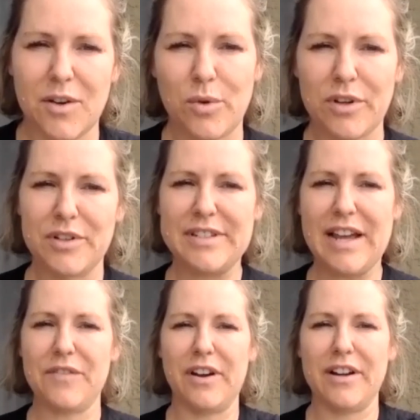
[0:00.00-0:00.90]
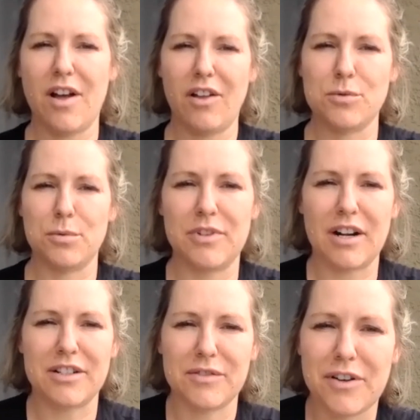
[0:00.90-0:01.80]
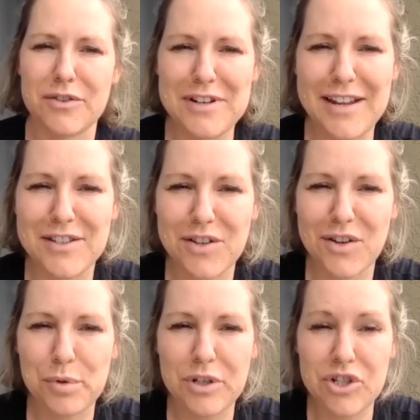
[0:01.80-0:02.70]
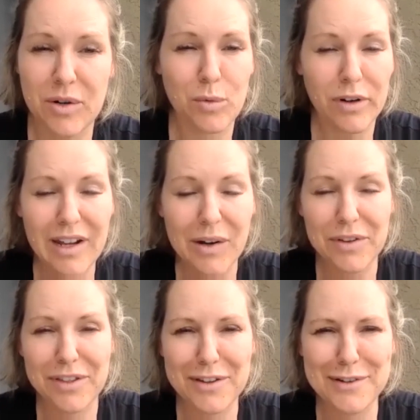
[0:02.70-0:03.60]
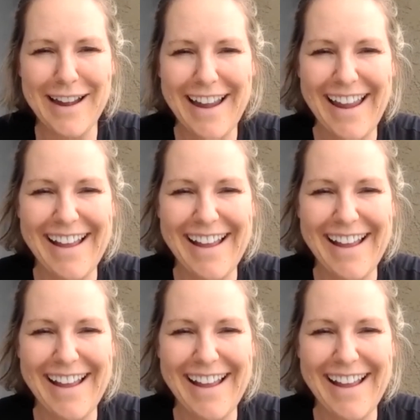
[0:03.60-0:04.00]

Well, you sound very knowledgeable, Doctor Rhodes, and I so appreciate working with you.